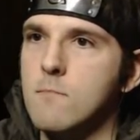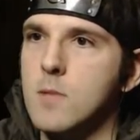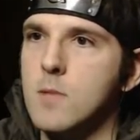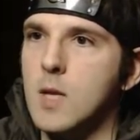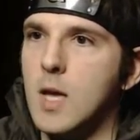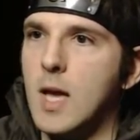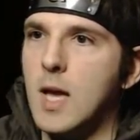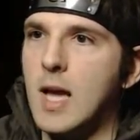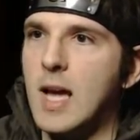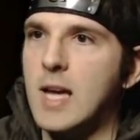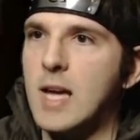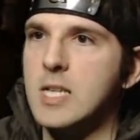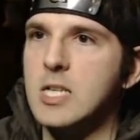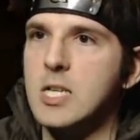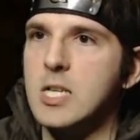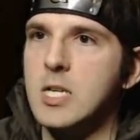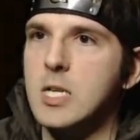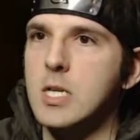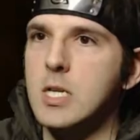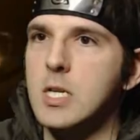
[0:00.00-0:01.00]
Ah,
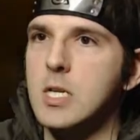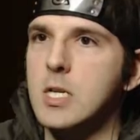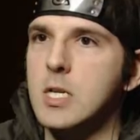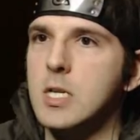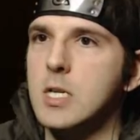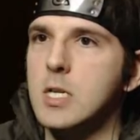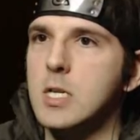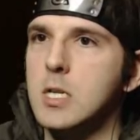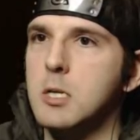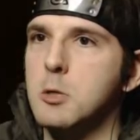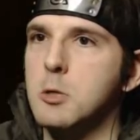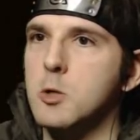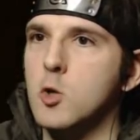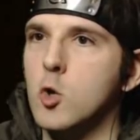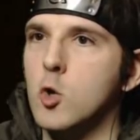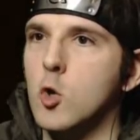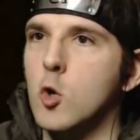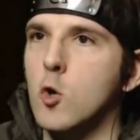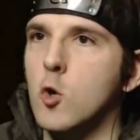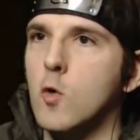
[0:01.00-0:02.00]

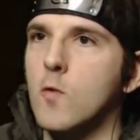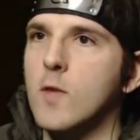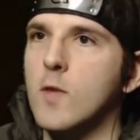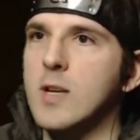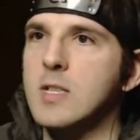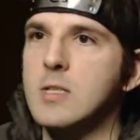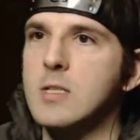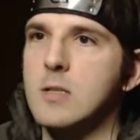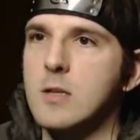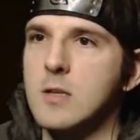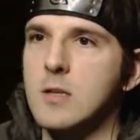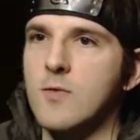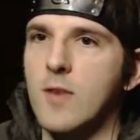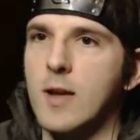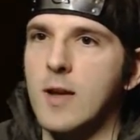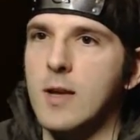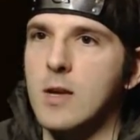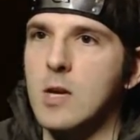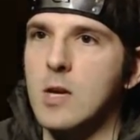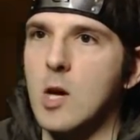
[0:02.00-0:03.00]
oh, this looks
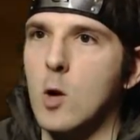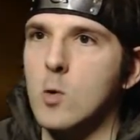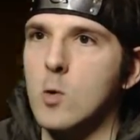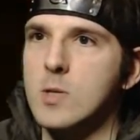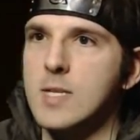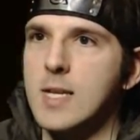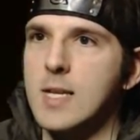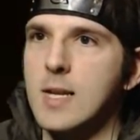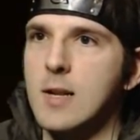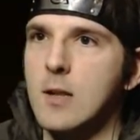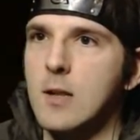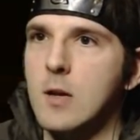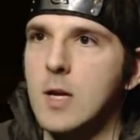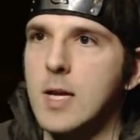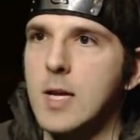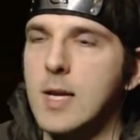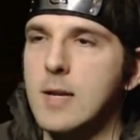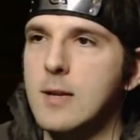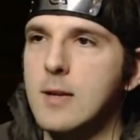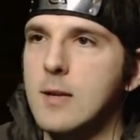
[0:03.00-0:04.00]
very culty
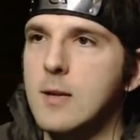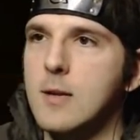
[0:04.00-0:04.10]
looking.